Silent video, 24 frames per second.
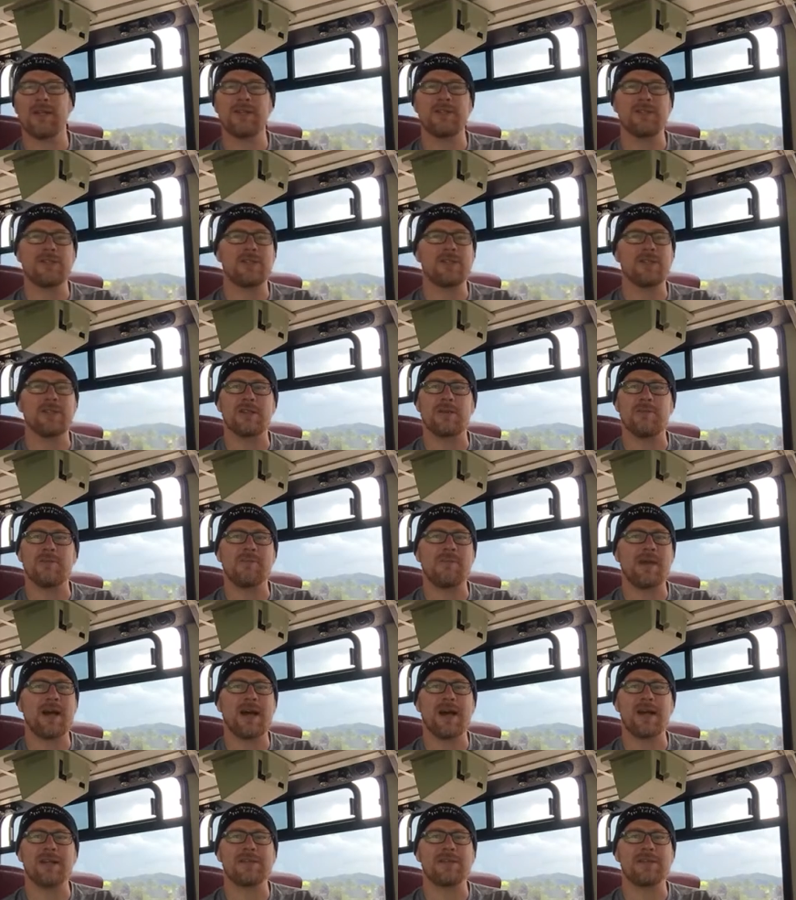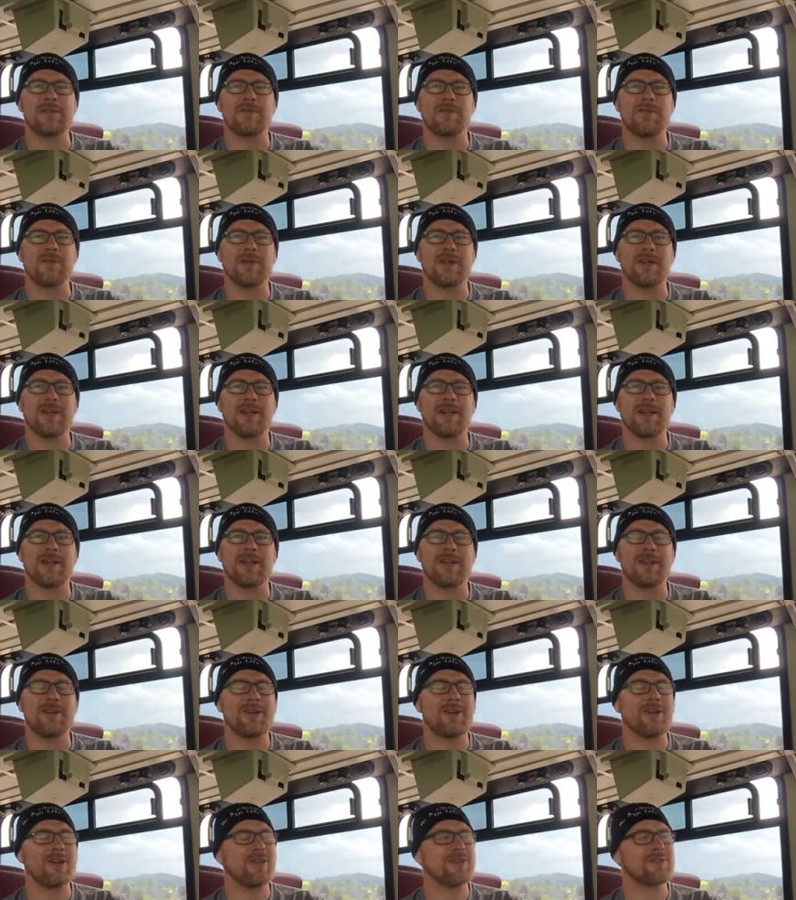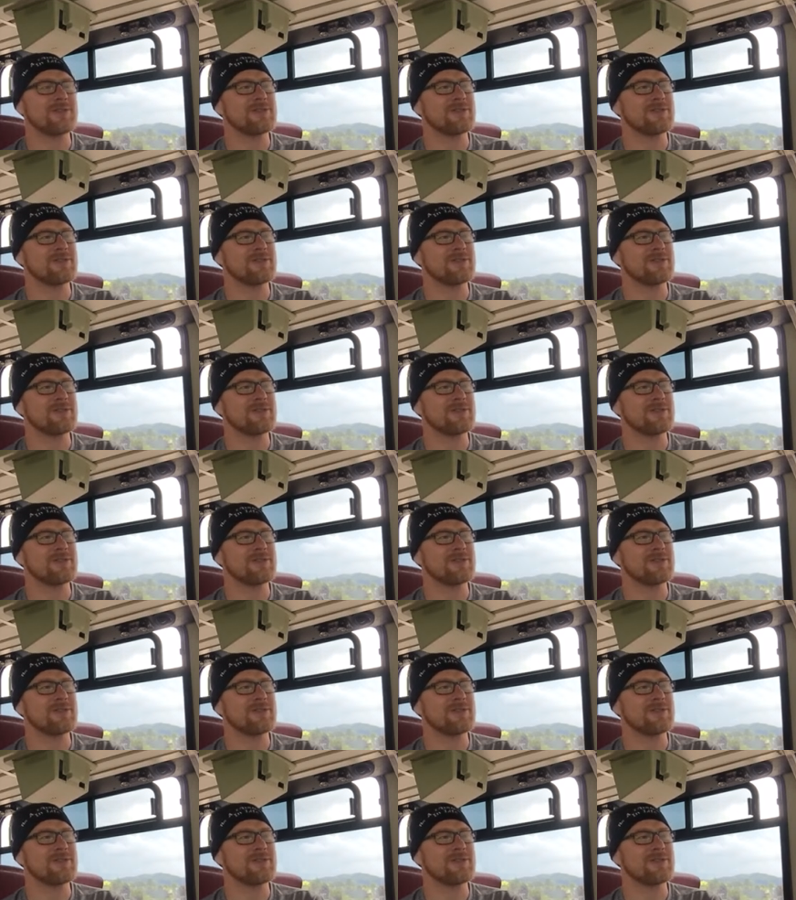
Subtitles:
It's just a massive win, you know.